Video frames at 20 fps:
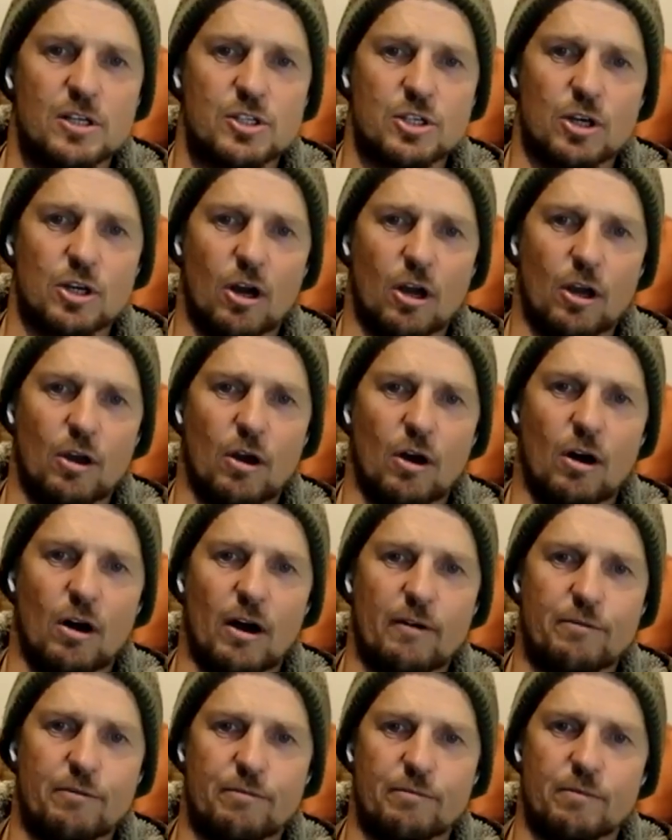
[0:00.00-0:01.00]
So
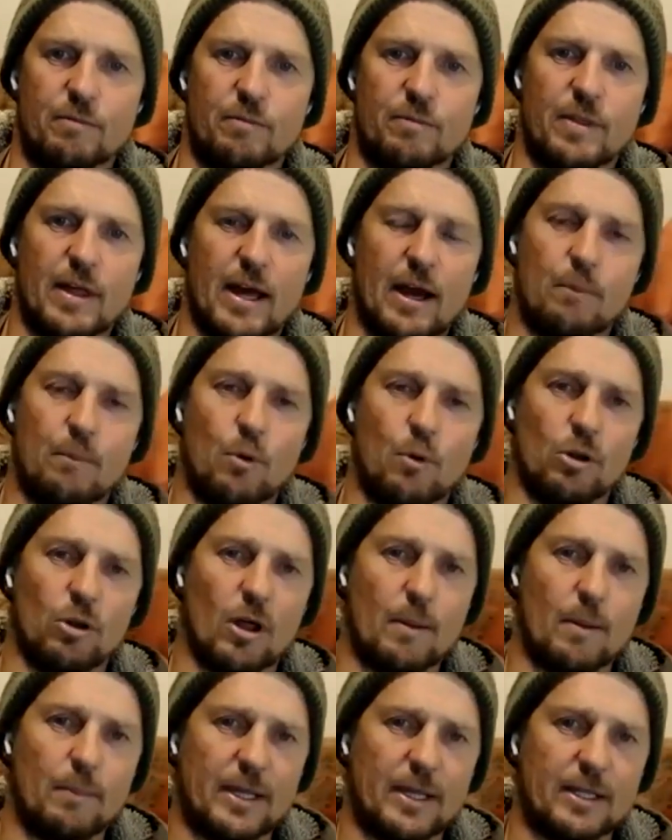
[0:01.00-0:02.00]
they're more
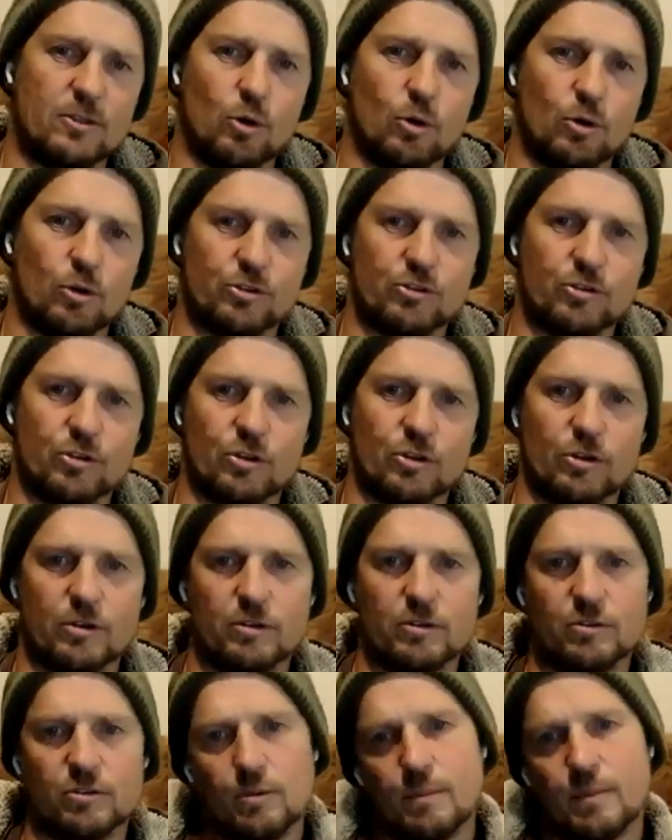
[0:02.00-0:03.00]
like mentors
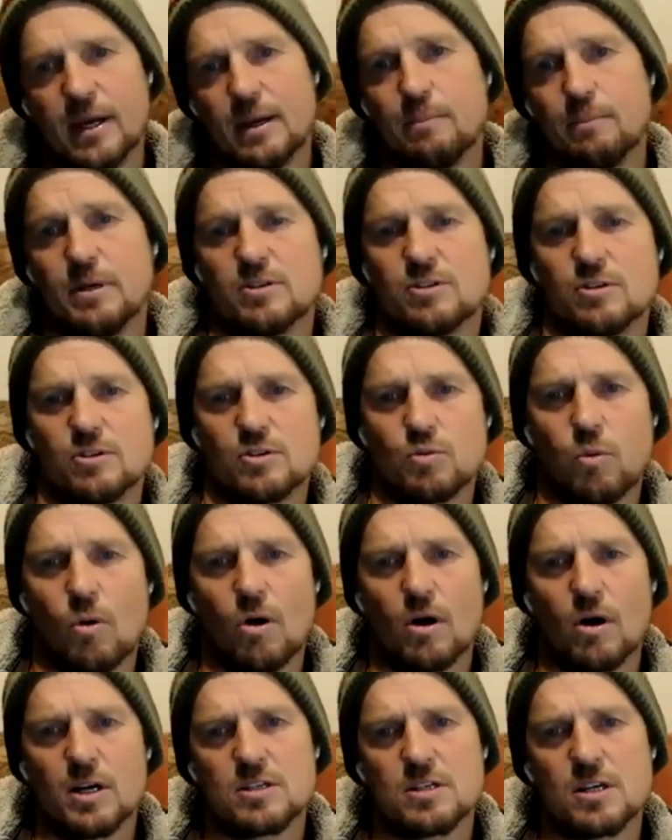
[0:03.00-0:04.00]
to me business
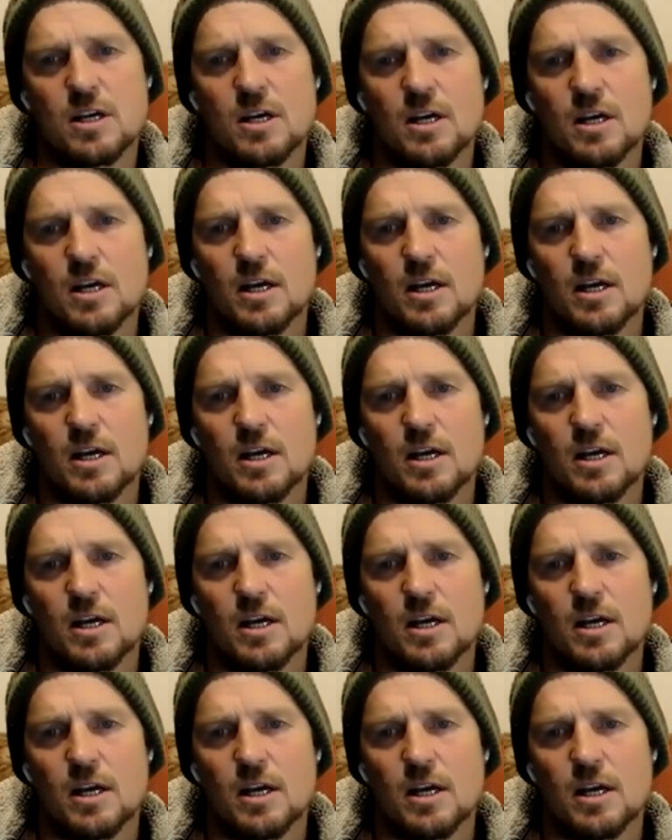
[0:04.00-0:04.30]
wise.